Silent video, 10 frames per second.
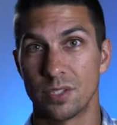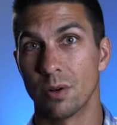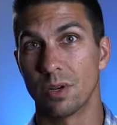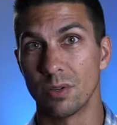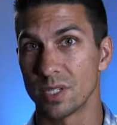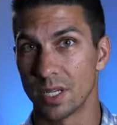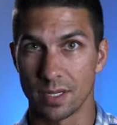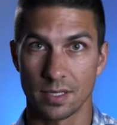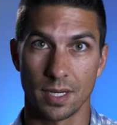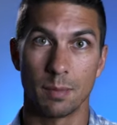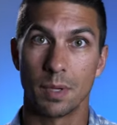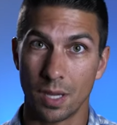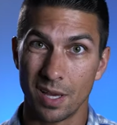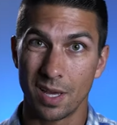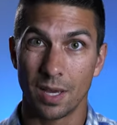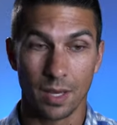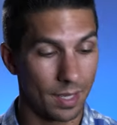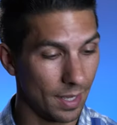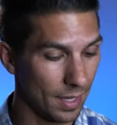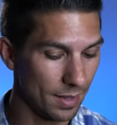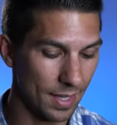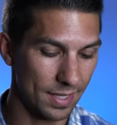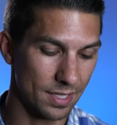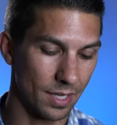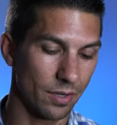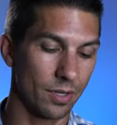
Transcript: you go to use it next time, and that's not